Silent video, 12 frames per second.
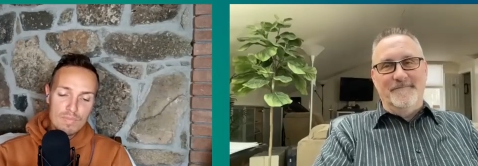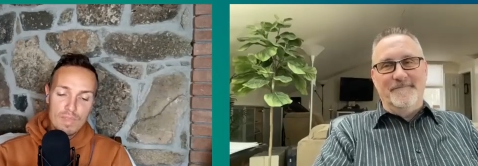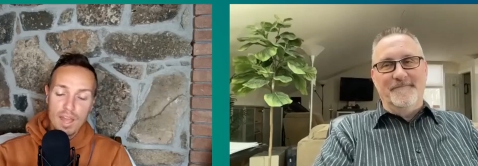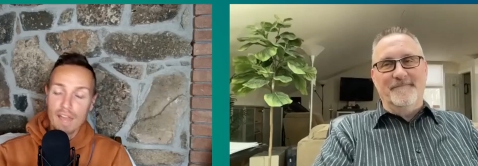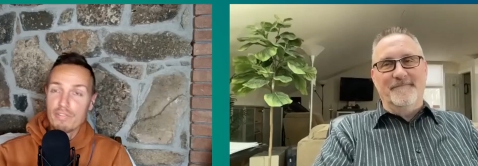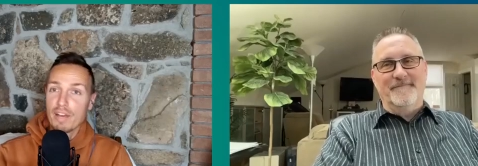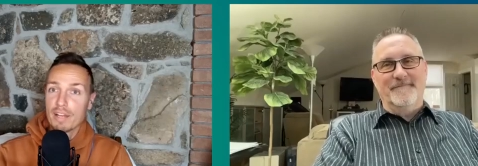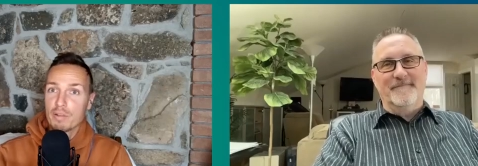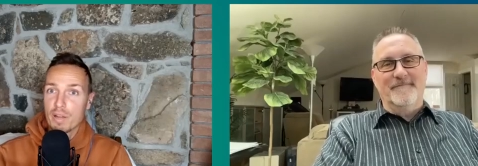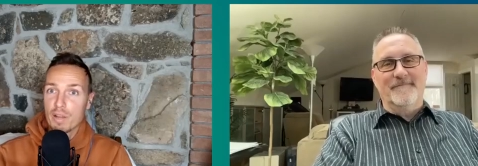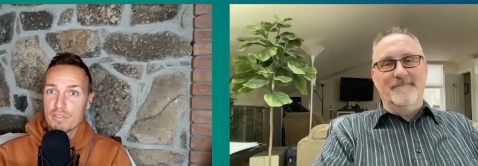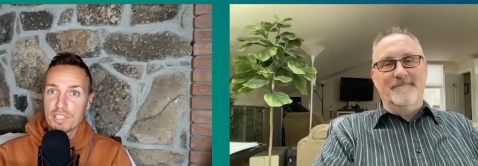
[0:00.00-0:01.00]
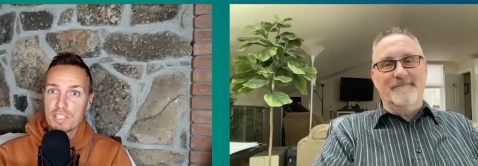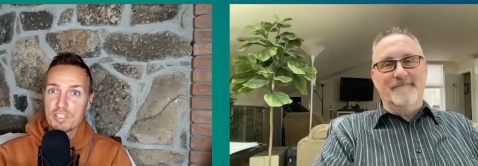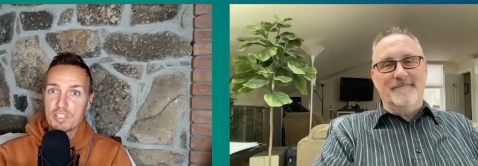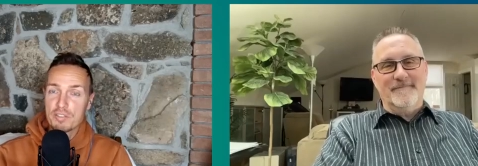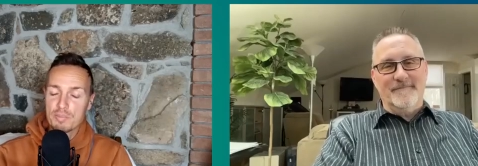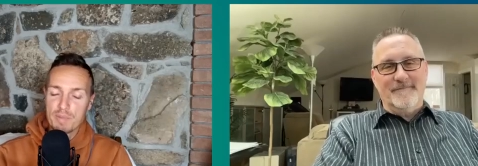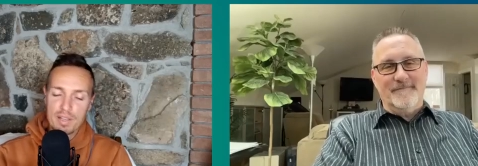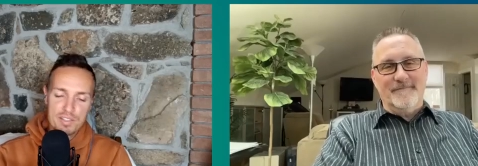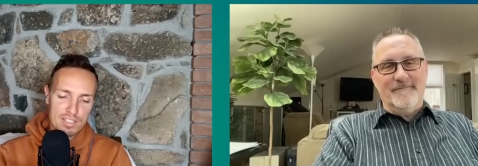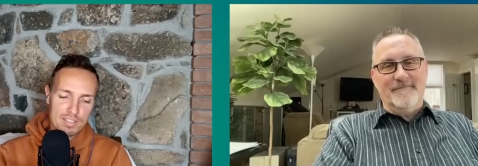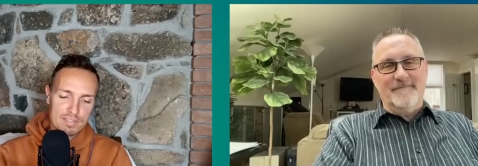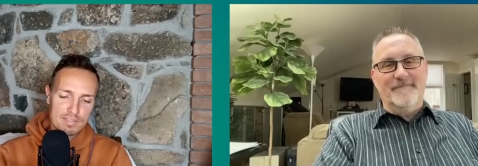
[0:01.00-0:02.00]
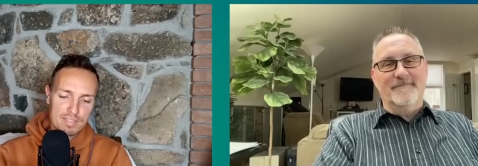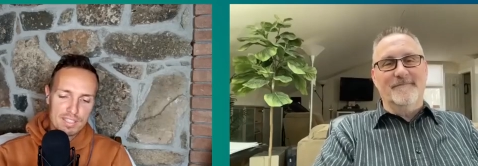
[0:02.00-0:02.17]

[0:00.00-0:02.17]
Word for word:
Speaker 1: I've had chronic fatigue syndrome myself.